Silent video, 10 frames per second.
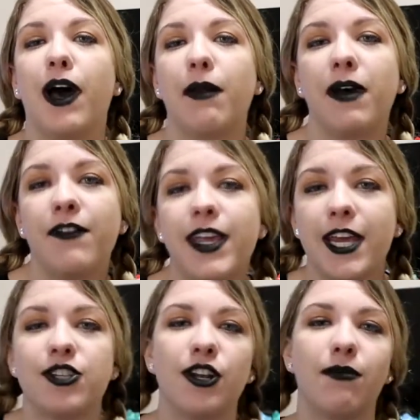on my
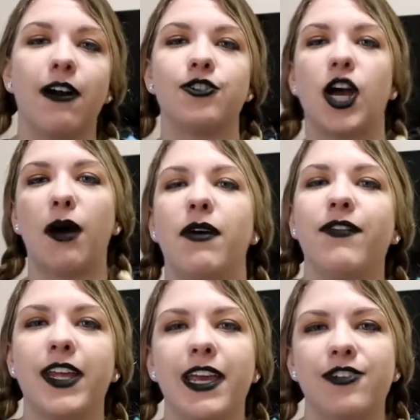vacation in March, on my
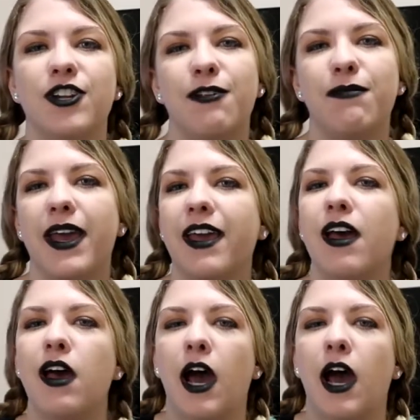vacation in May.